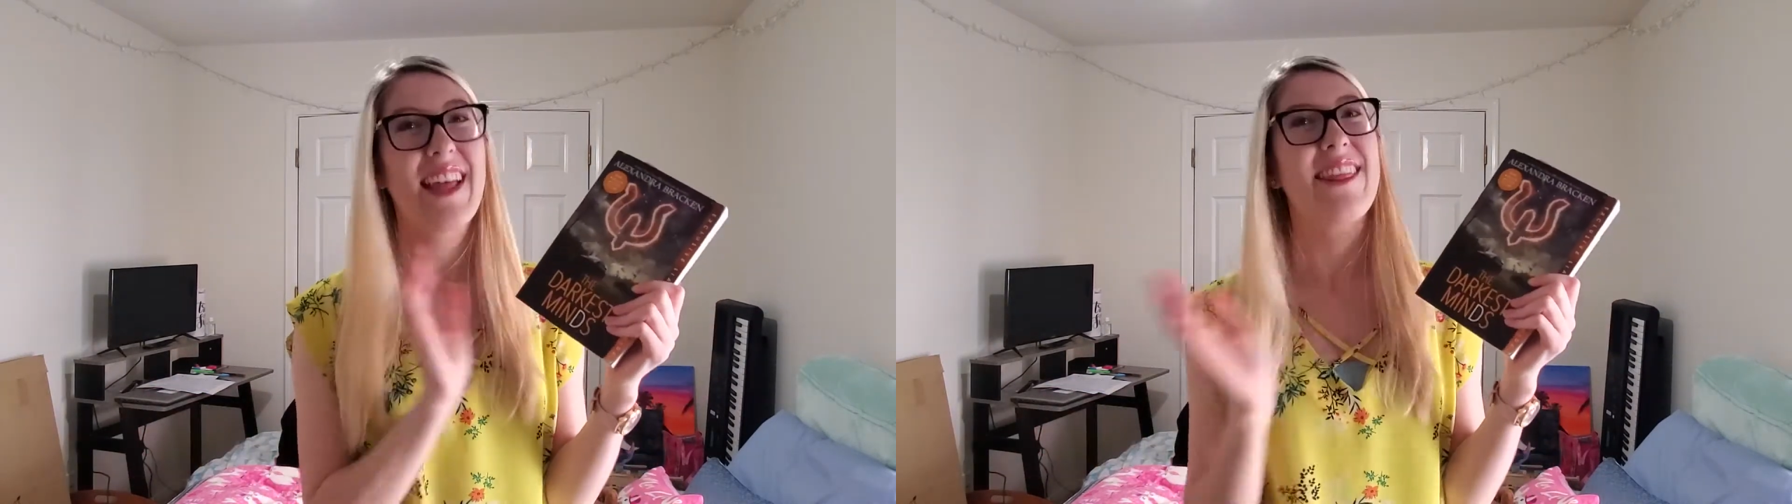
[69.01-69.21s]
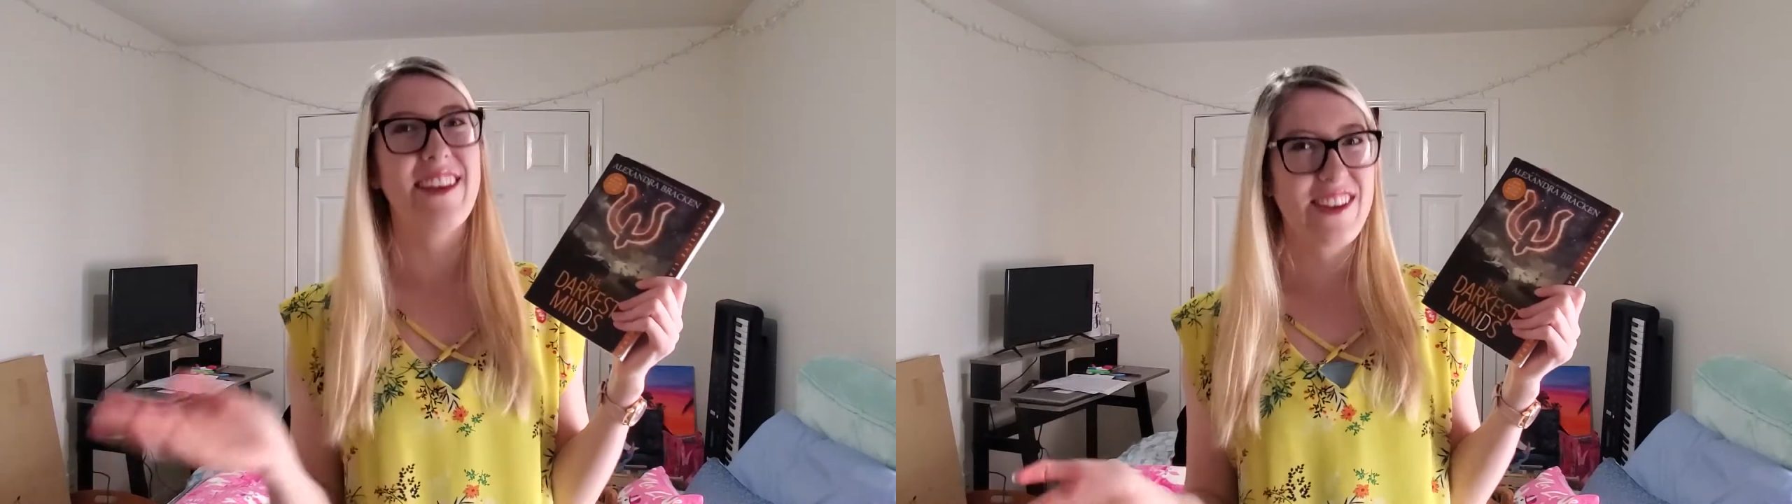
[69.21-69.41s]

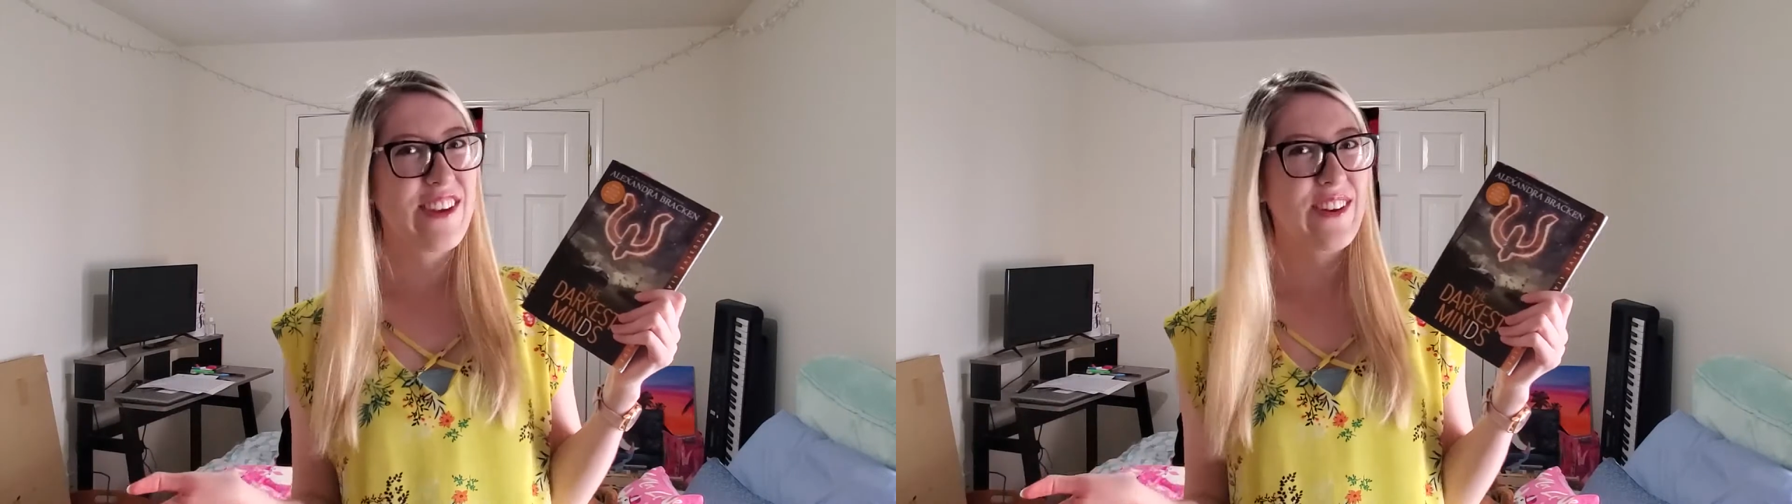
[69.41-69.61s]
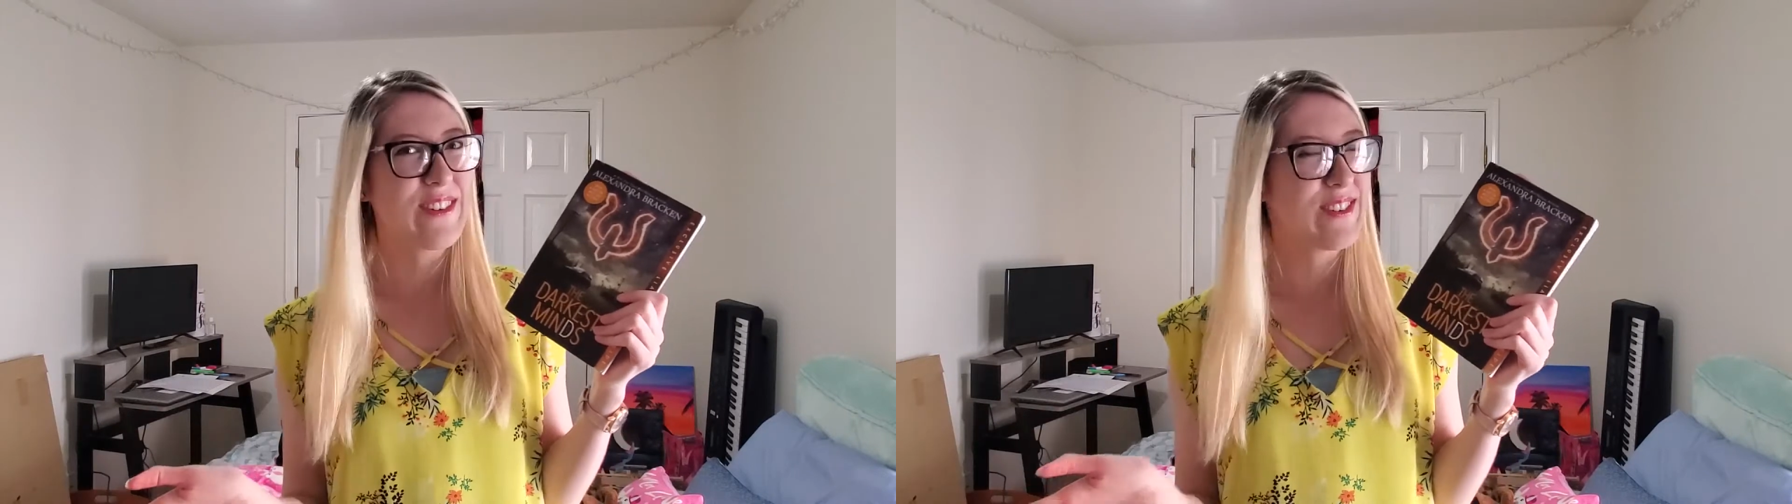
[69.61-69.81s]
the
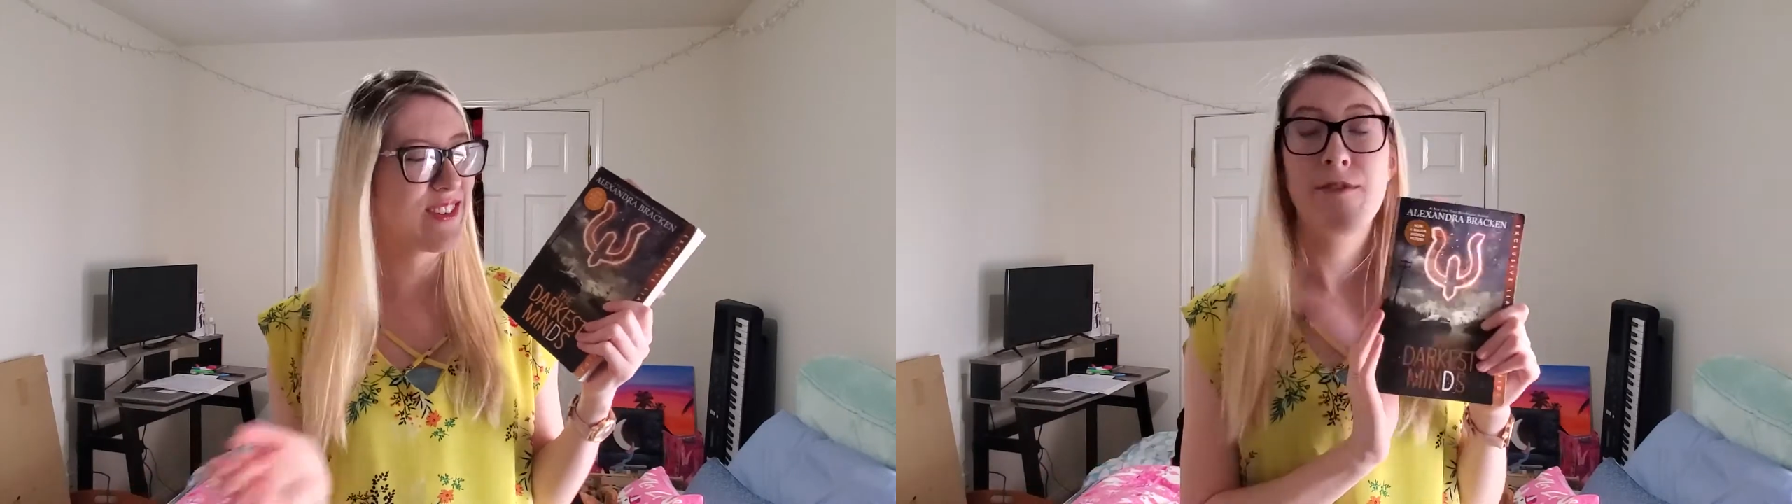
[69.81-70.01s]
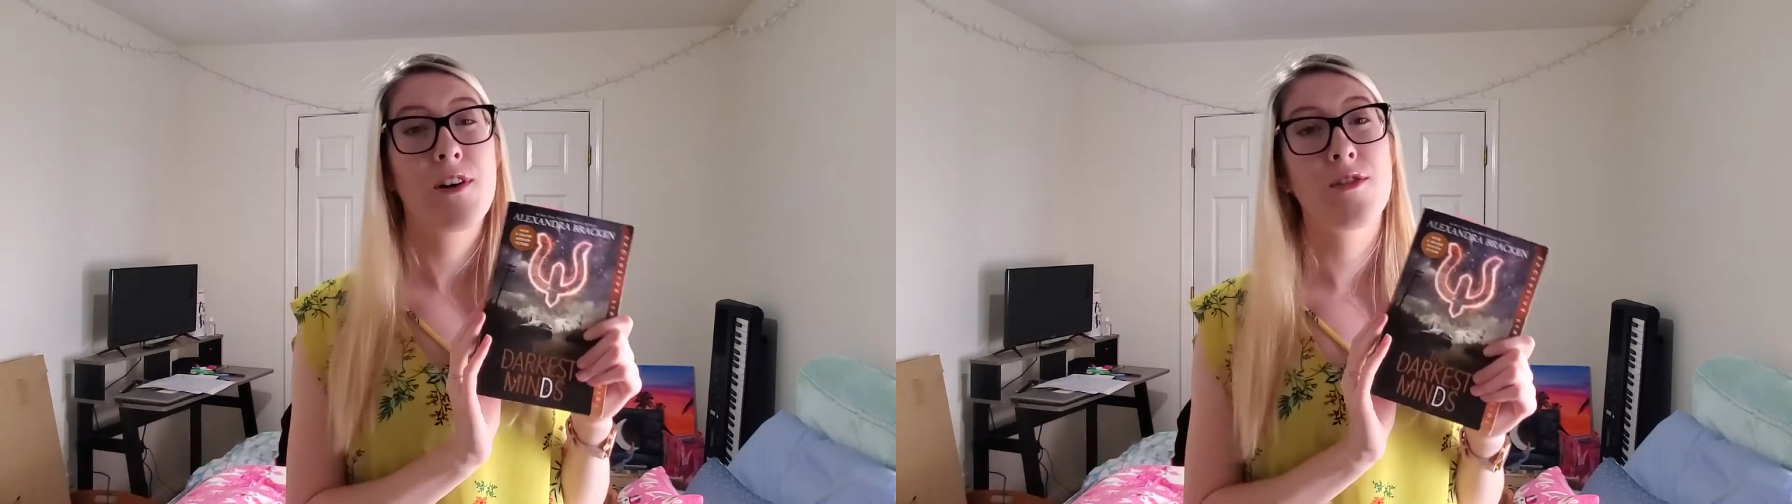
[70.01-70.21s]

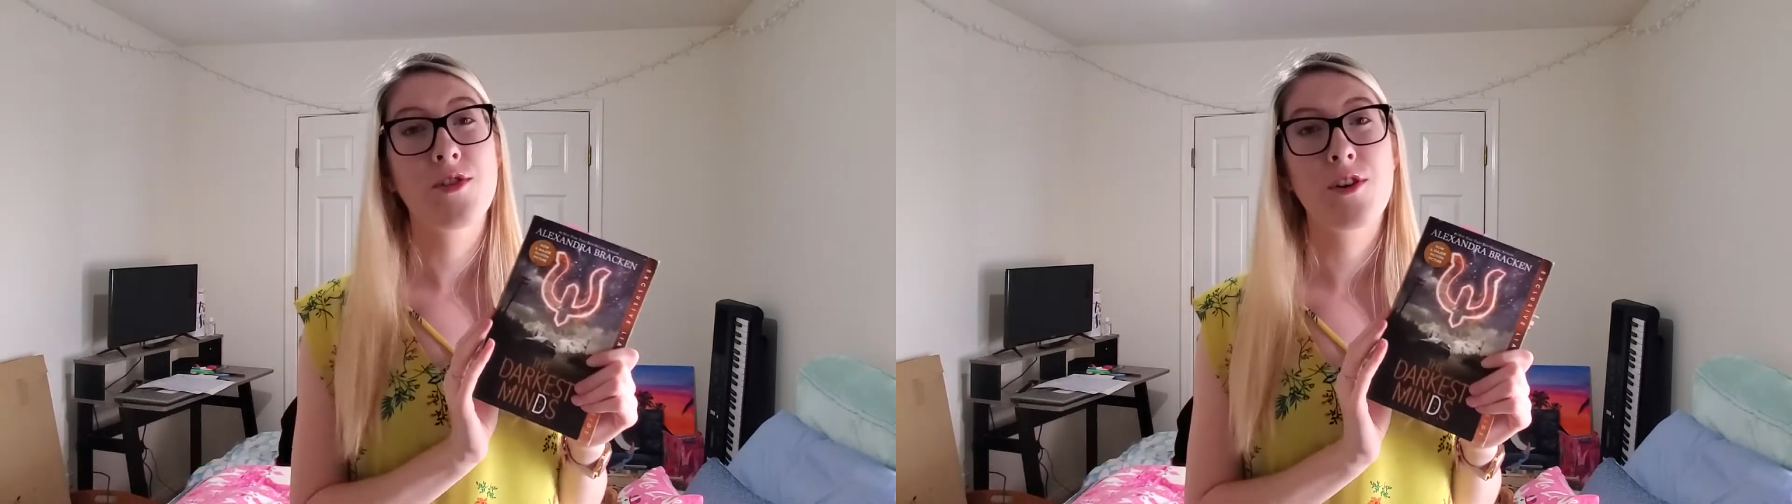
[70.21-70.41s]
usual. It follows a